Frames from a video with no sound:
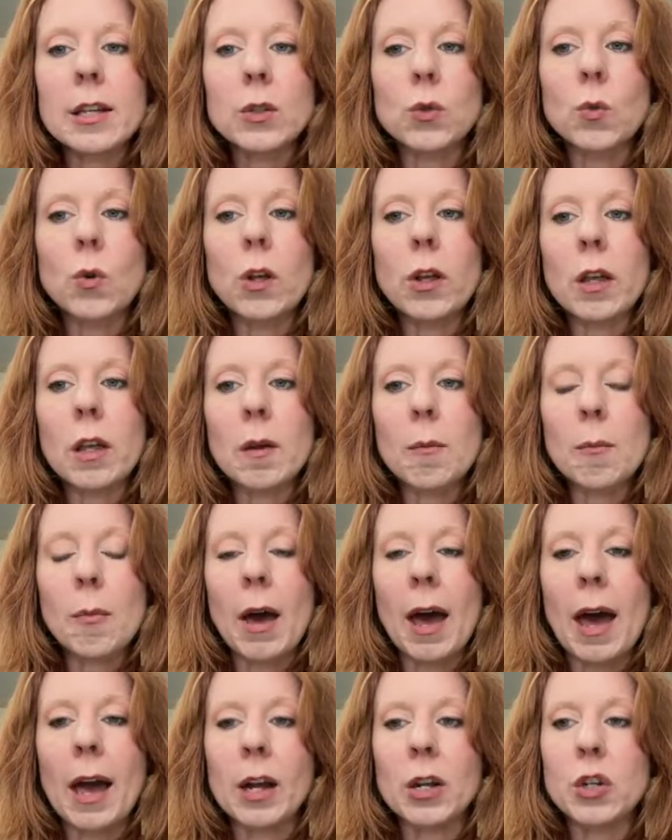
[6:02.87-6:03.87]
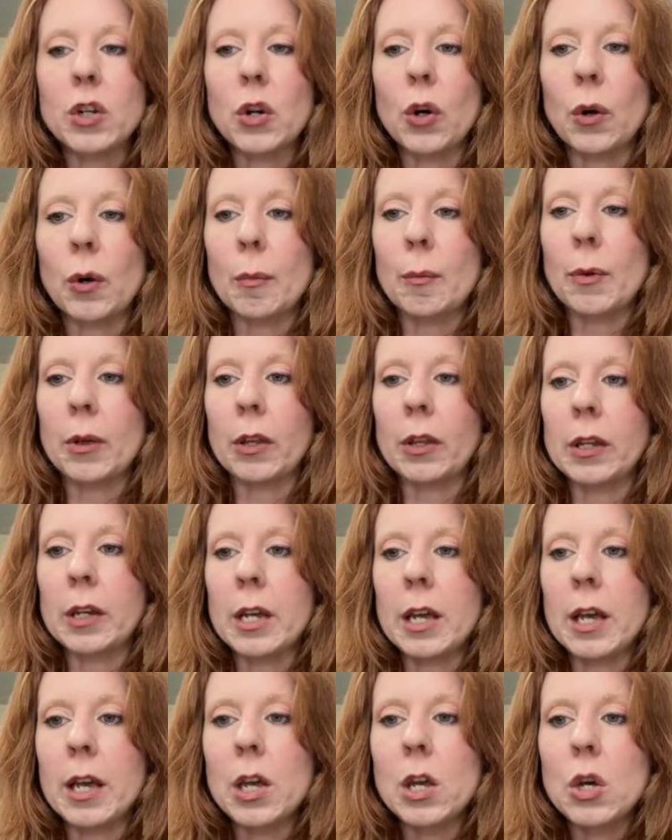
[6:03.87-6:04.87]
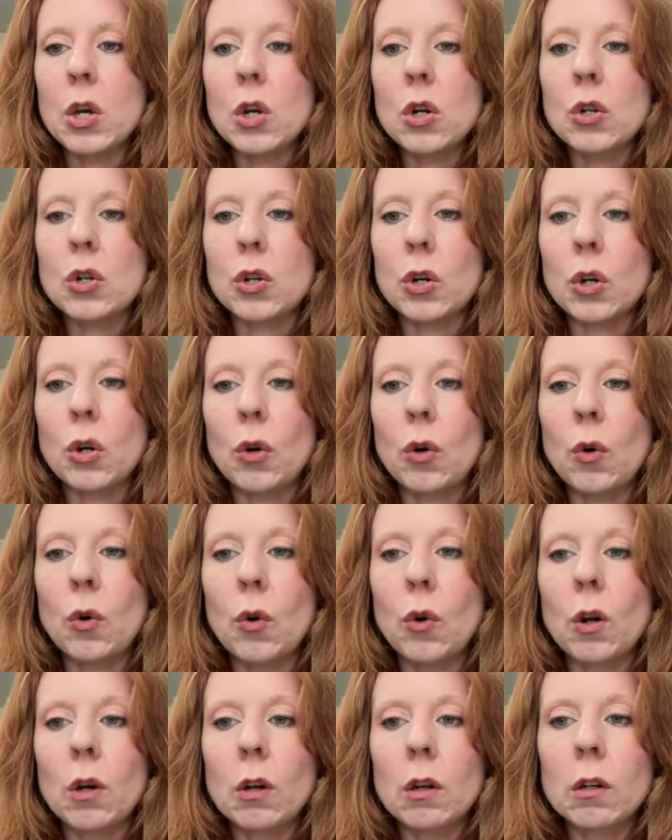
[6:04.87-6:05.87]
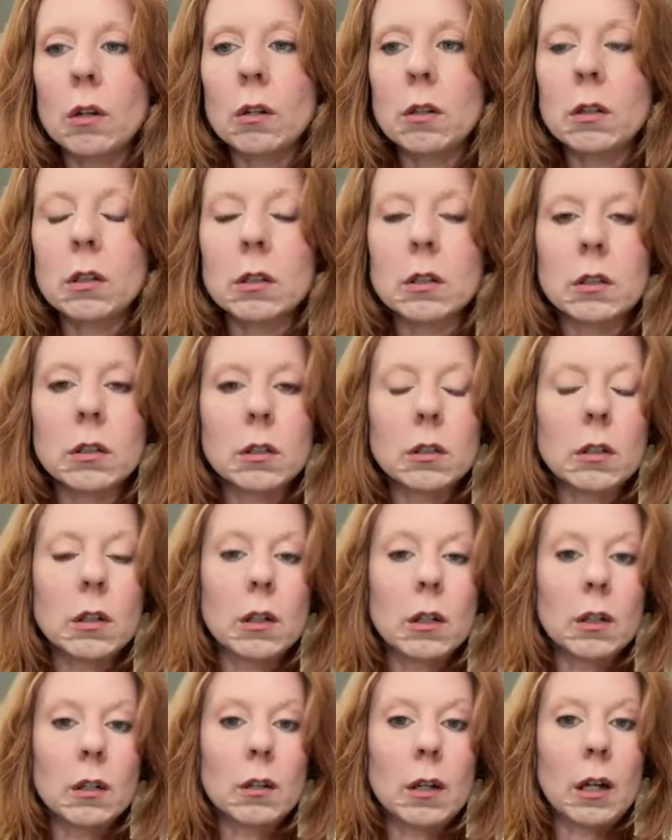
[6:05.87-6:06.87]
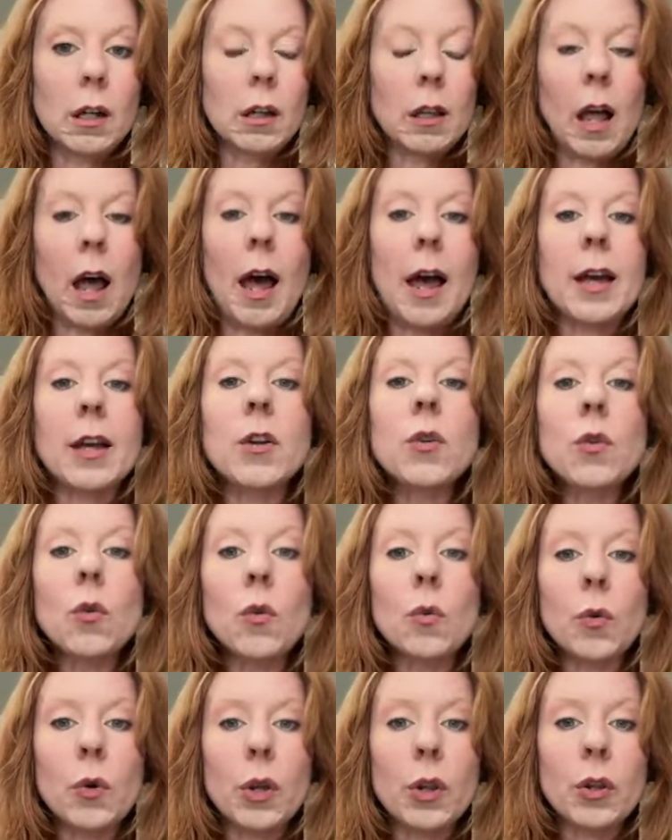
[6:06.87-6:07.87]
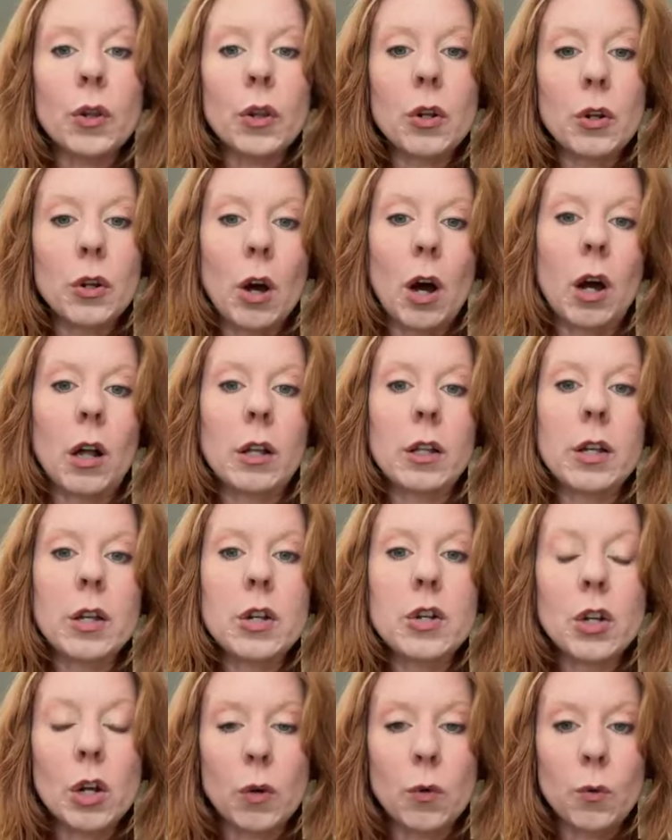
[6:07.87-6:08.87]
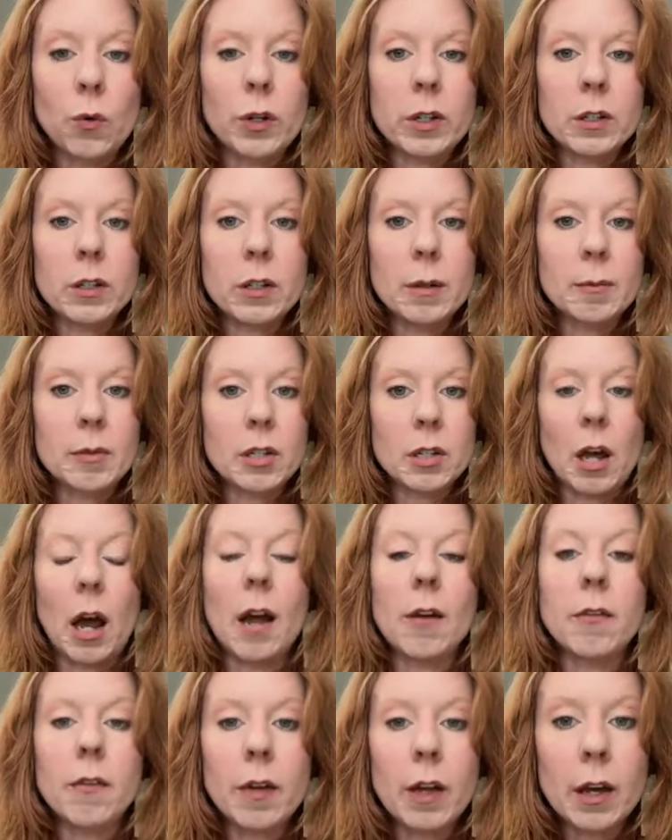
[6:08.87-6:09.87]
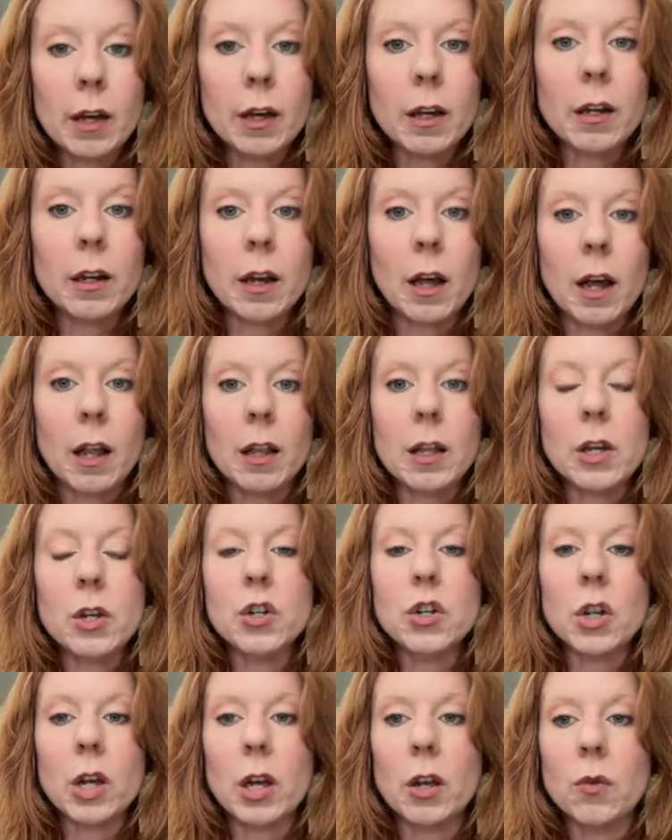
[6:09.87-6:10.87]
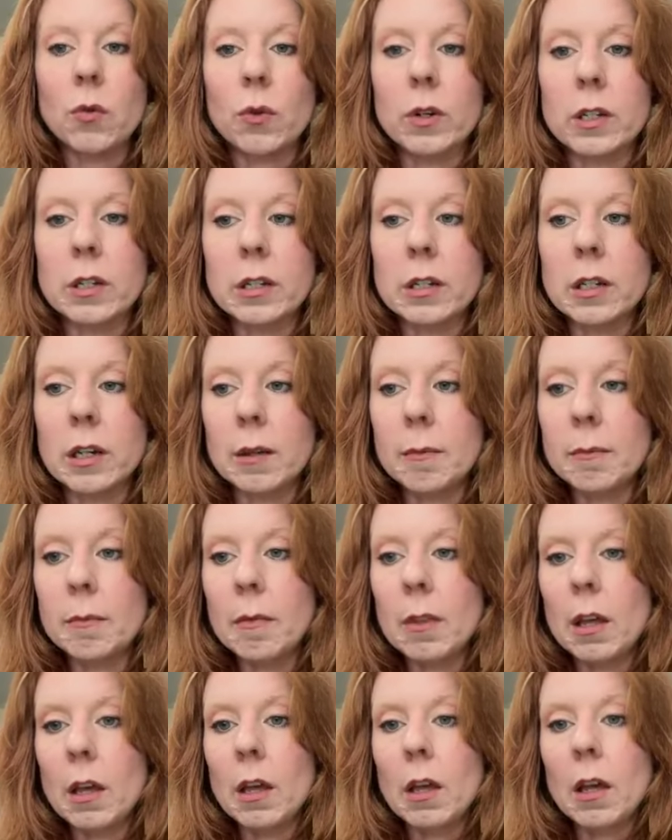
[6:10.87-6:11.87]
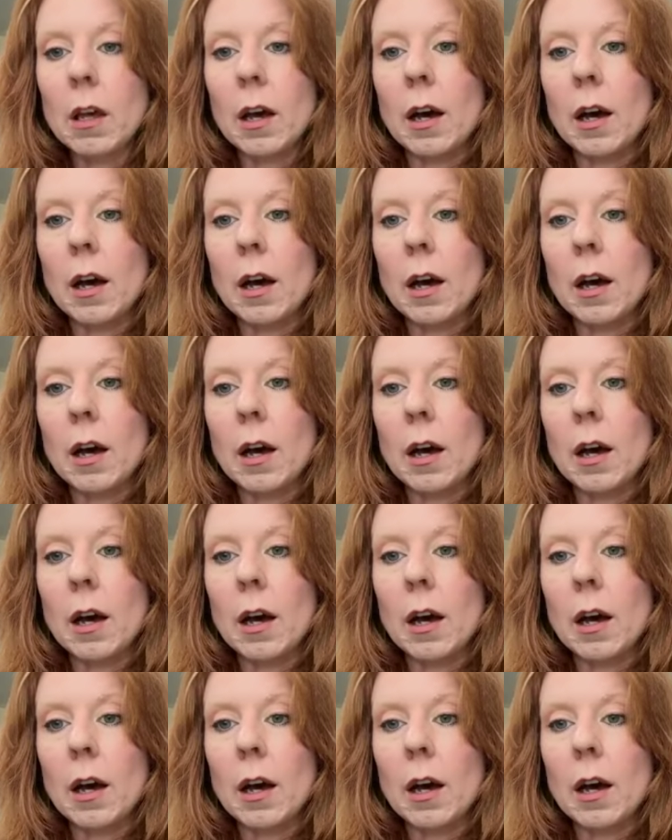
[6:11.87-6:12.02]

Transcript: this will impact your ability to align with knowledge and wisdom, sattvic knowledge and wisdom,